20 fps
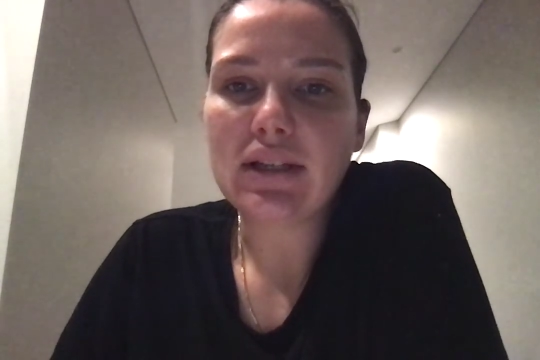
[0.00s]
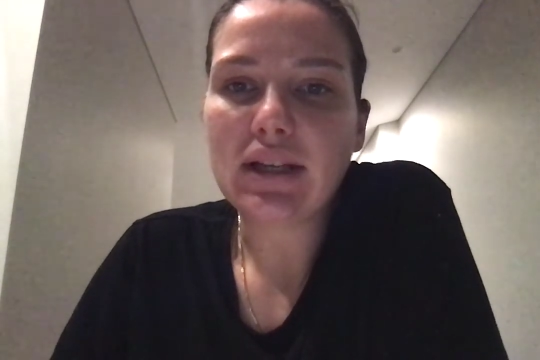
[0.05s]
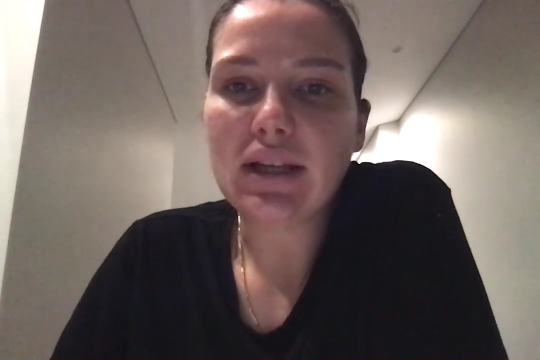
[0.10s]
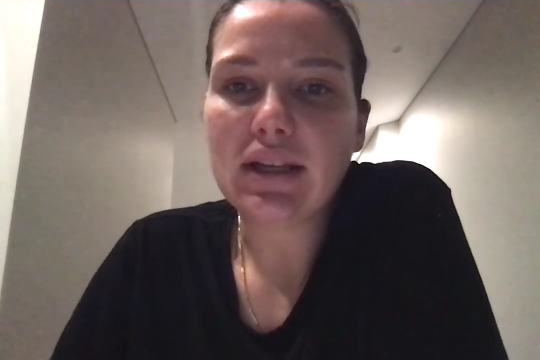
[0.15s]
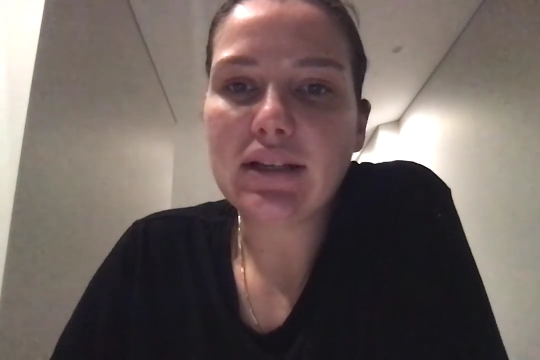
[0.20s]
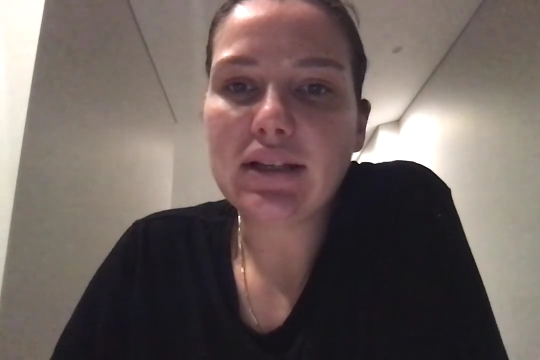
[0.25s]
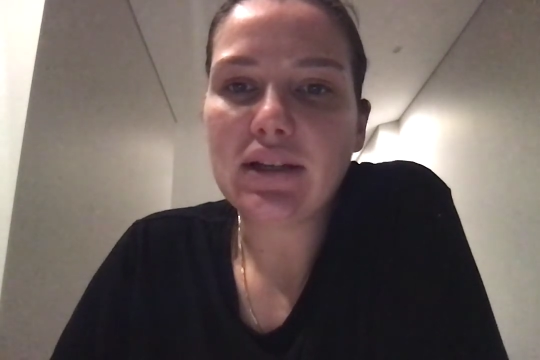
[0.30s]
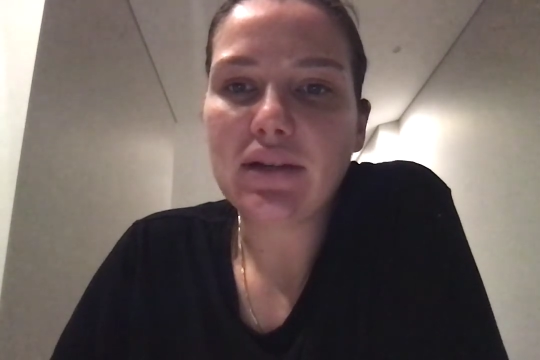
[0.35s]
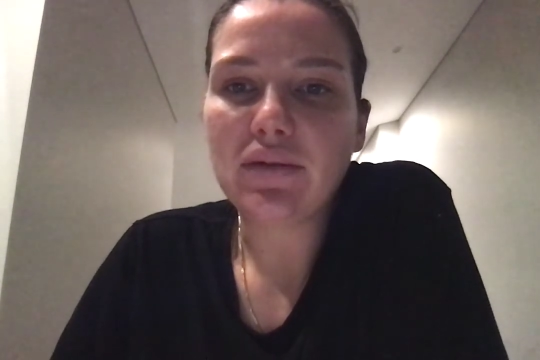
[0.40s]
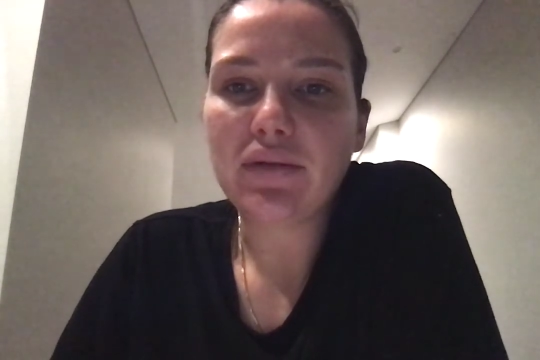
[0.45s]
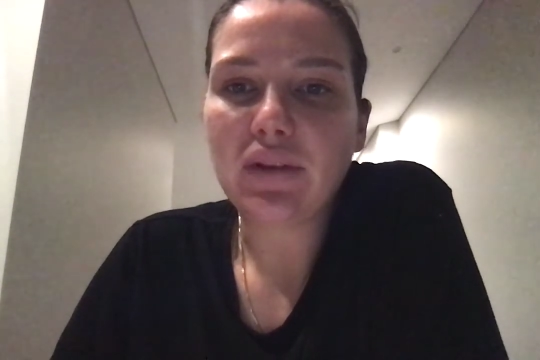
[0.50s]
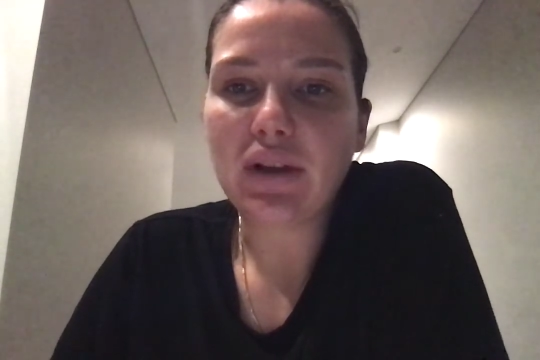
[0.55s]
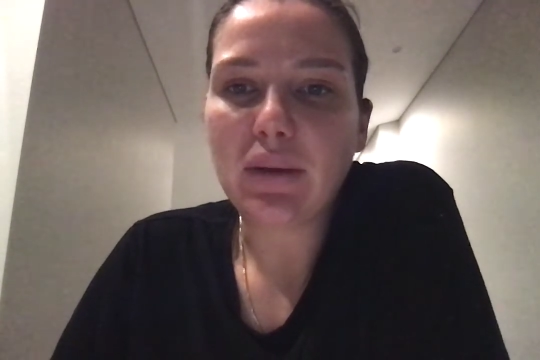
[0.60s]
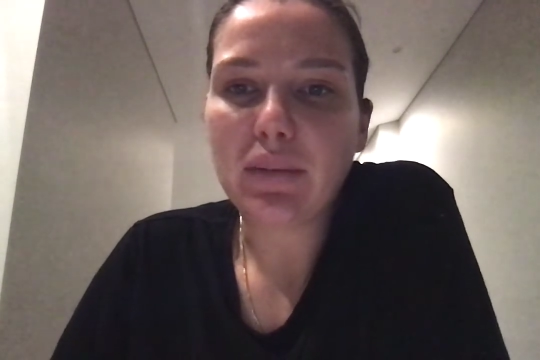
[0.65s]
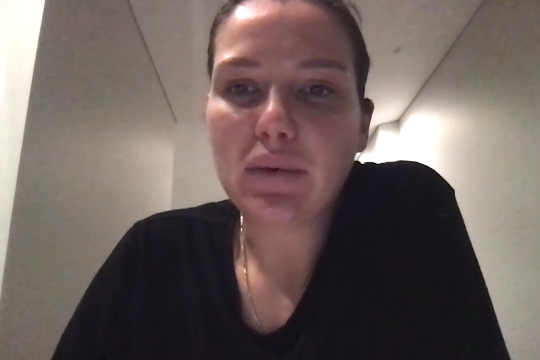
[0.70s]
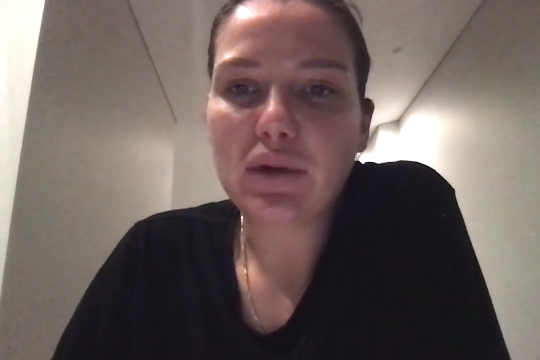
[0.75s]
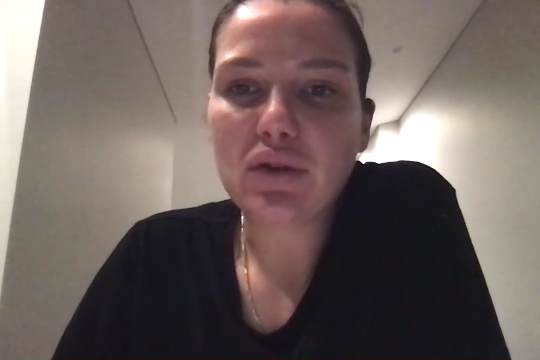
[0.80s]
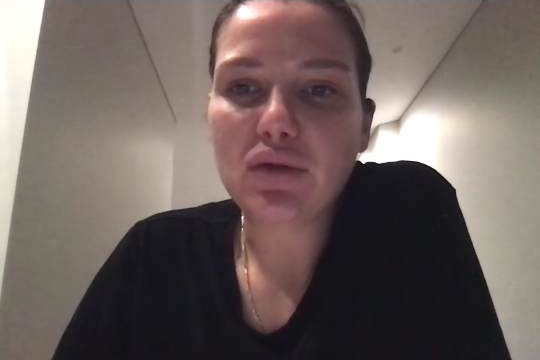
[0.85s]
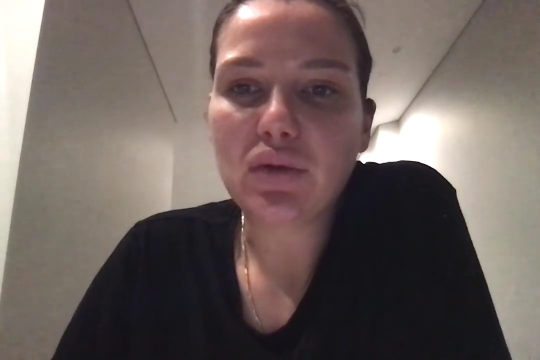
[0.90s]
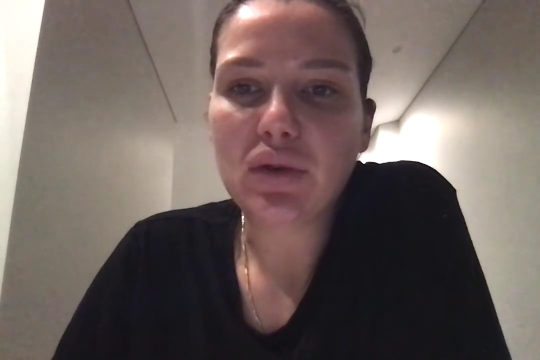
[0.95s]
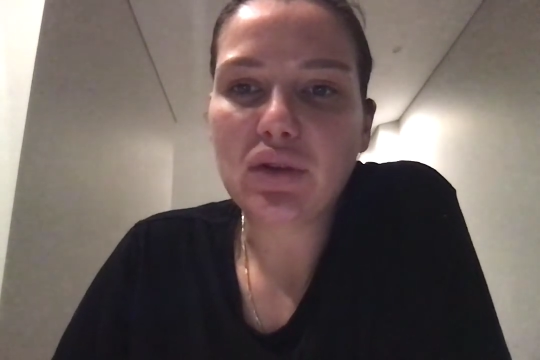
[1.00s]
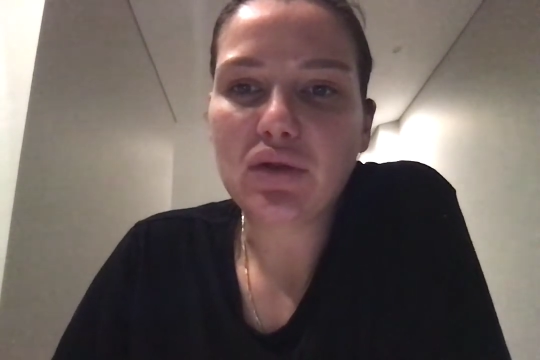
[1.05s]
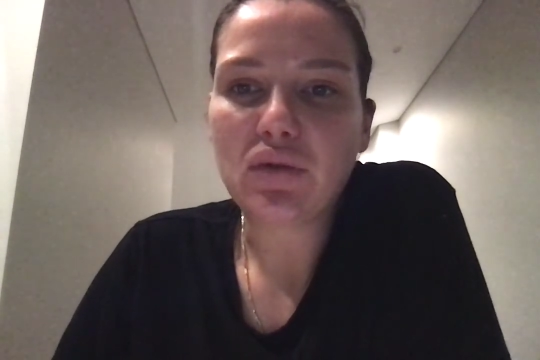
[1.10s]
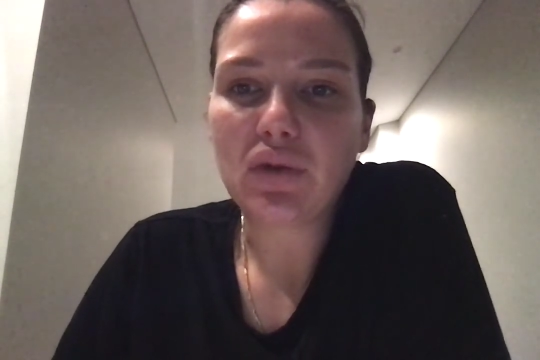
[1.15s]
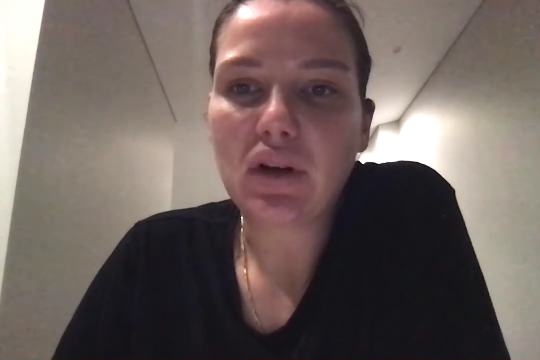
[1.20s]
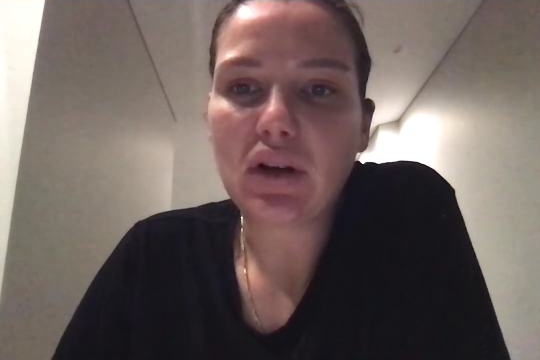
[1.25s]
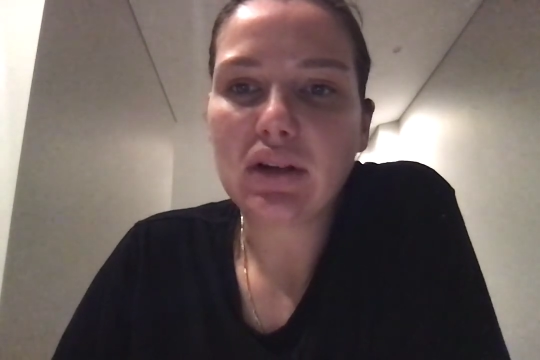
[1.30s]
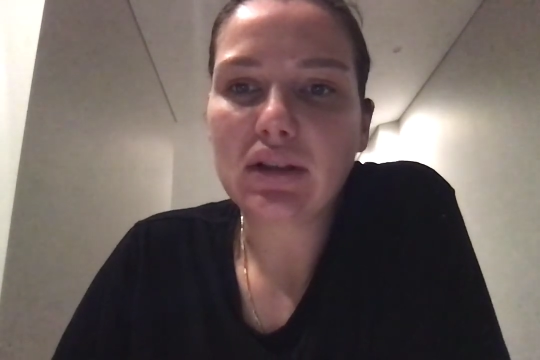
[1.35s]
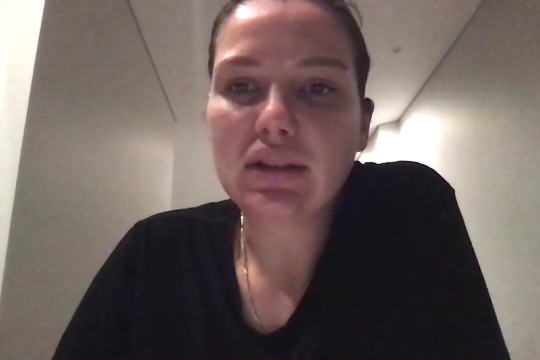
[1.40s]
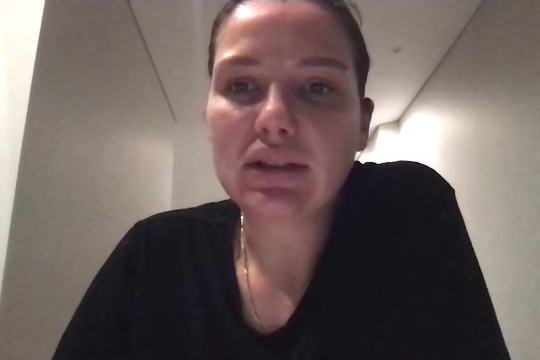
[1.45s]
anti-inflammatory
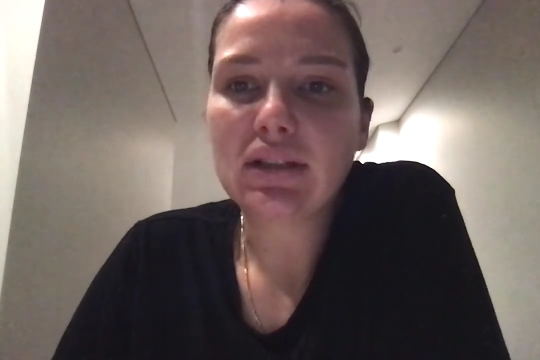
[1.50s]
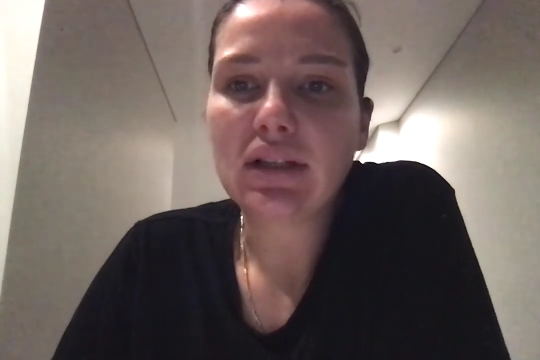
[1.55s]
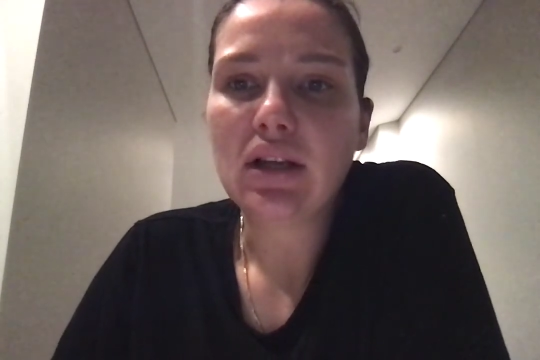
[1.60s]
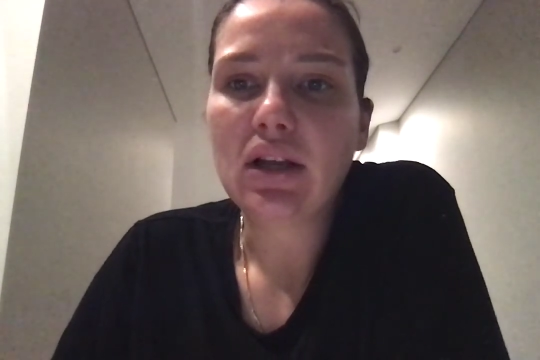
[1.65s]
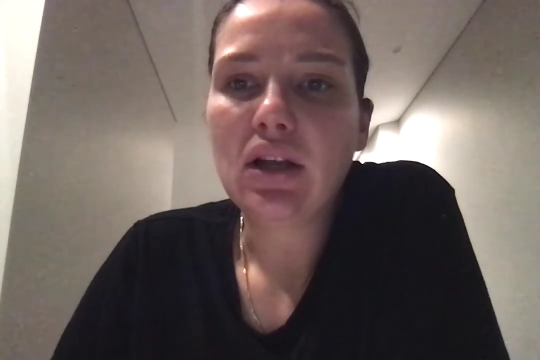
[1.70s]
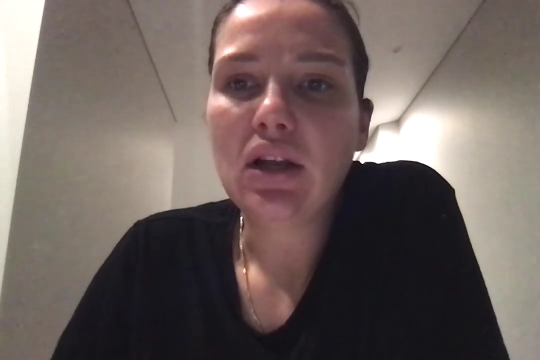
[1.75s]
drugs,